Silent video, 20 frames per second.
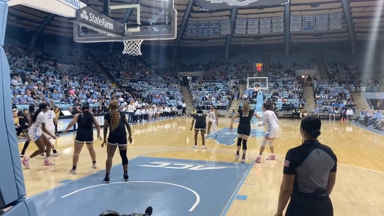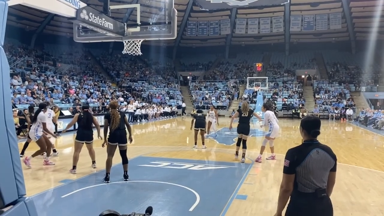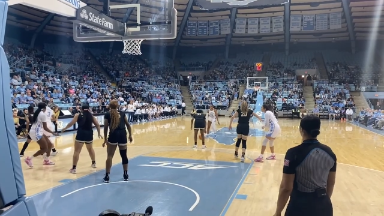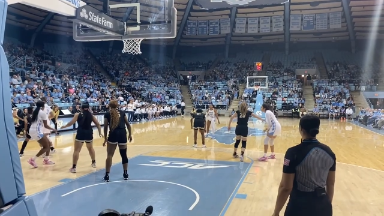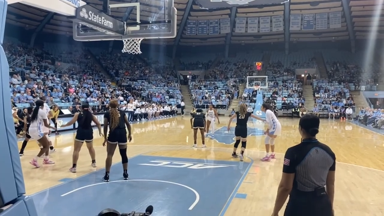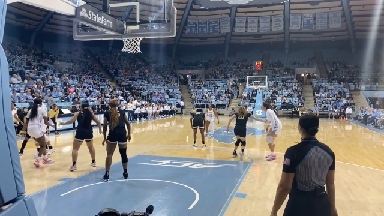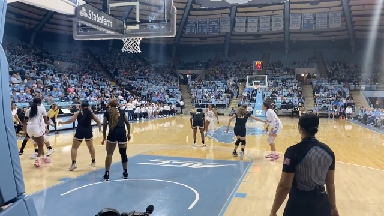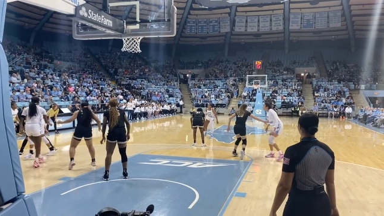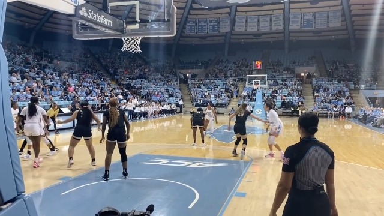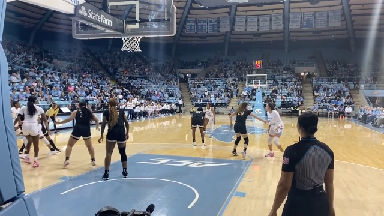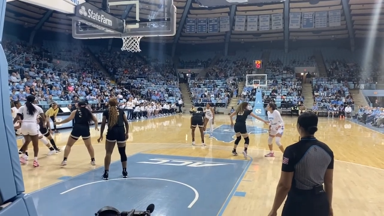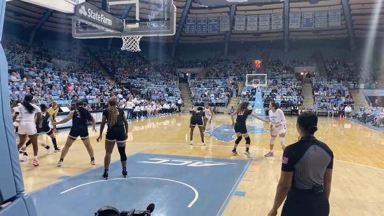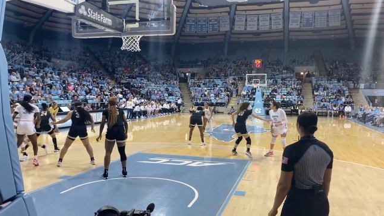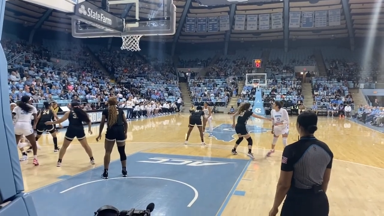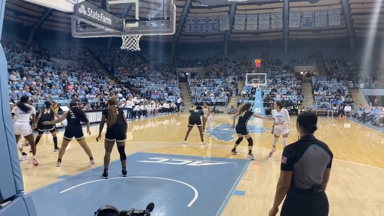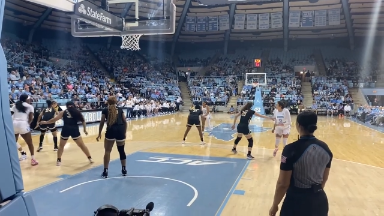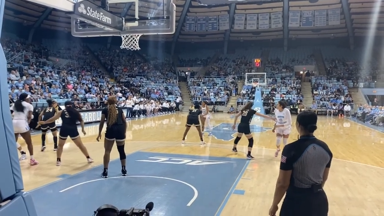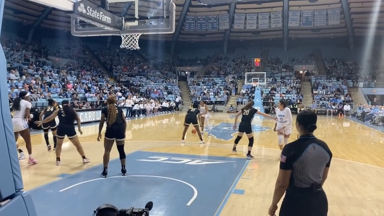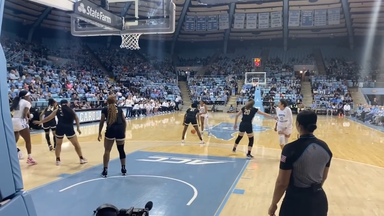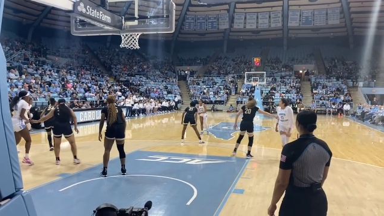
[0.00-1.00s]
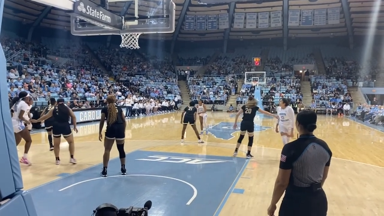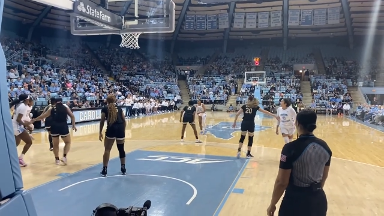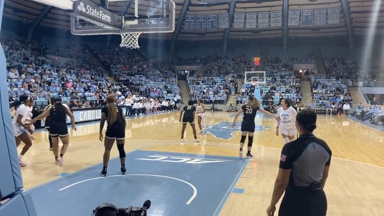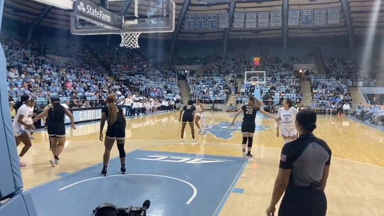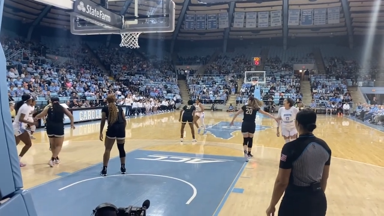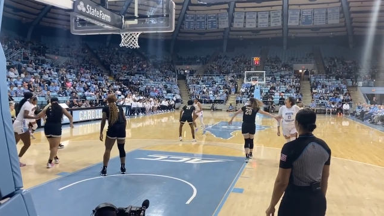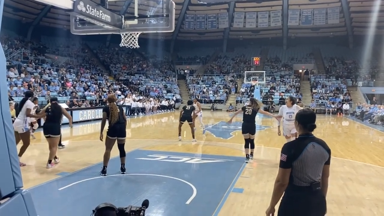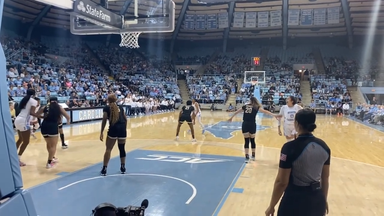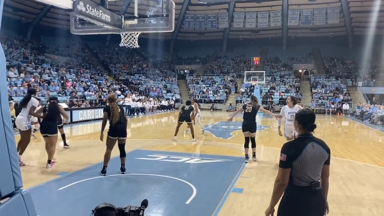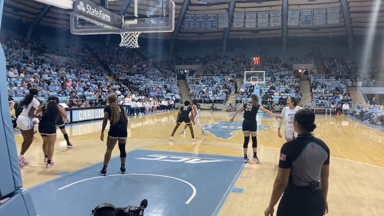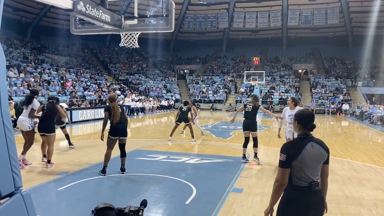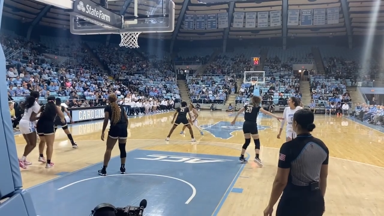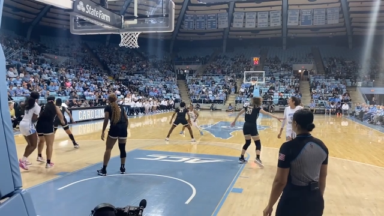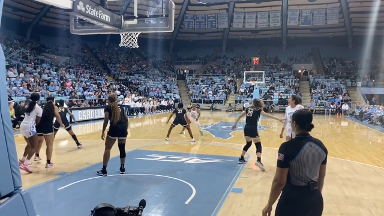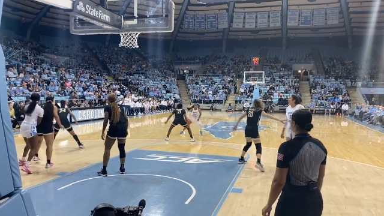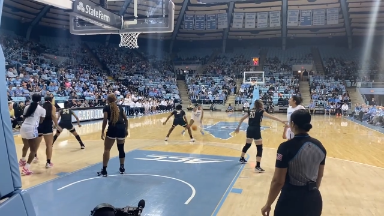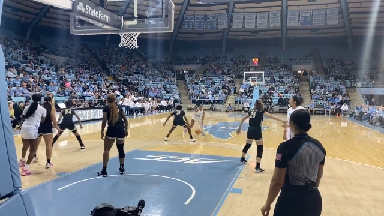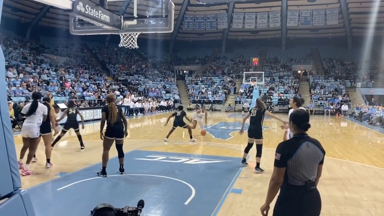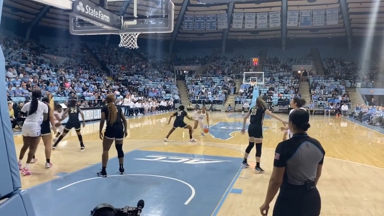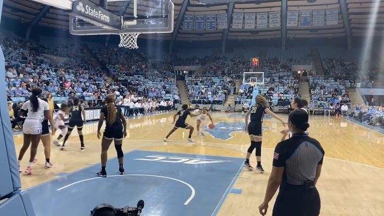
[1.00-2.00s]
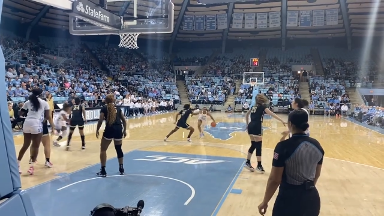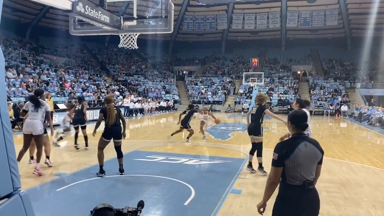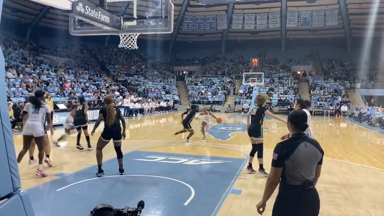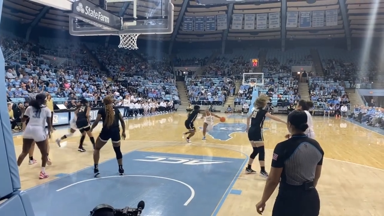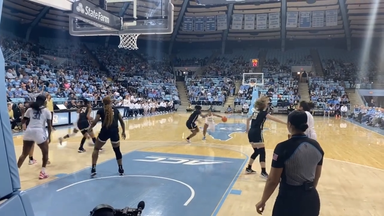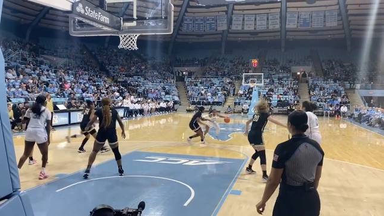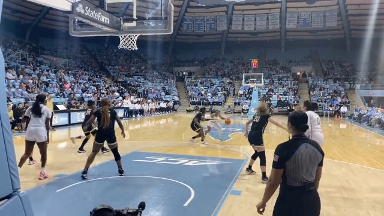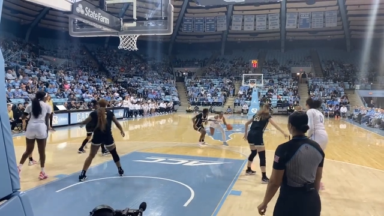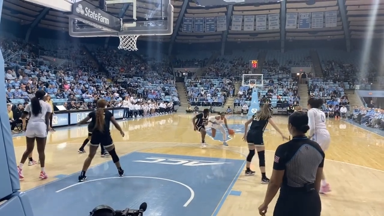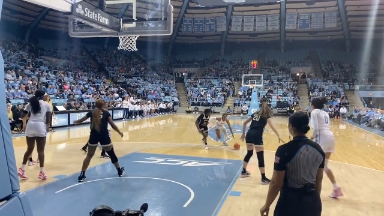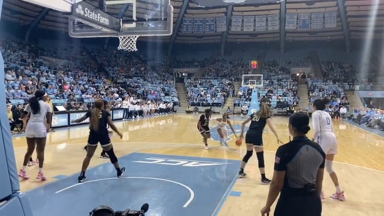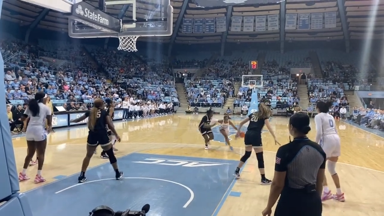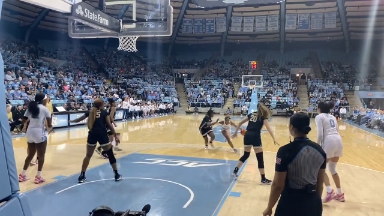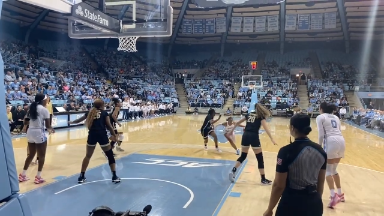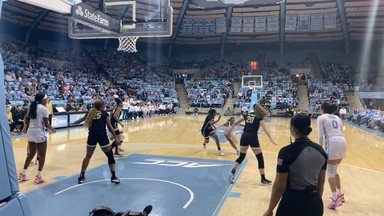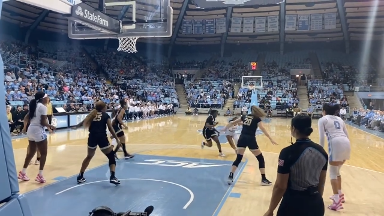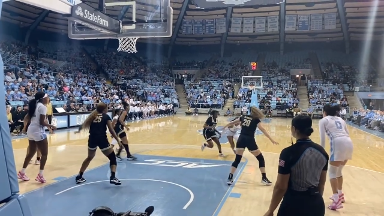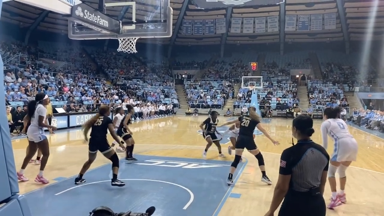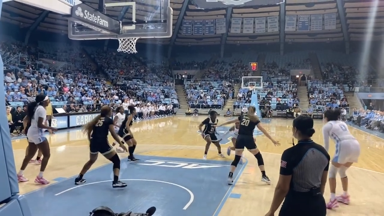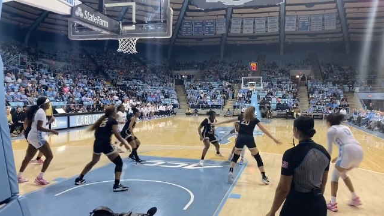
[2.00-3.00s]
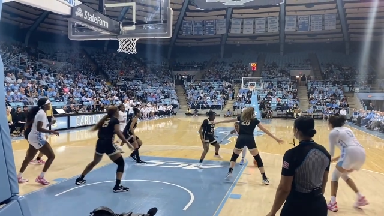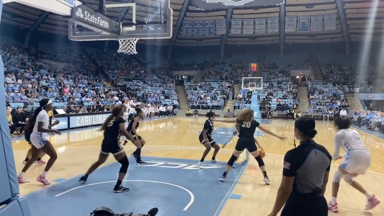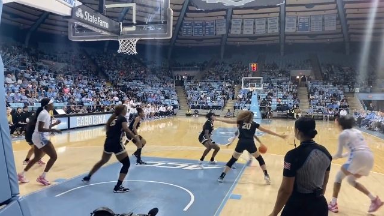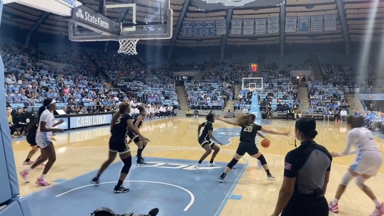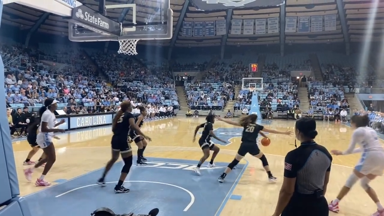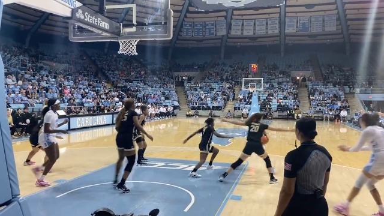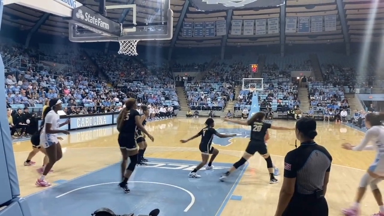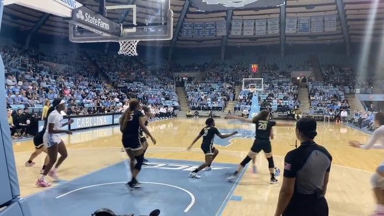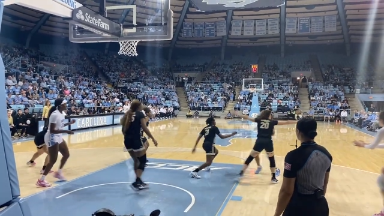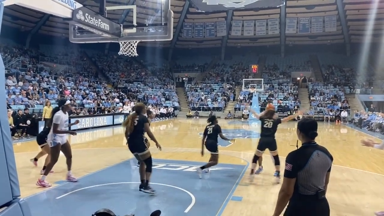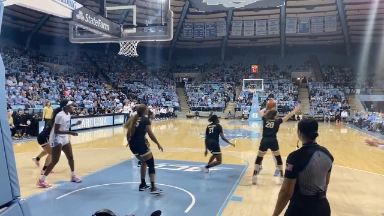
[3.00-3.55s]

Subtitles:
No face is visible, so there are no lips to read.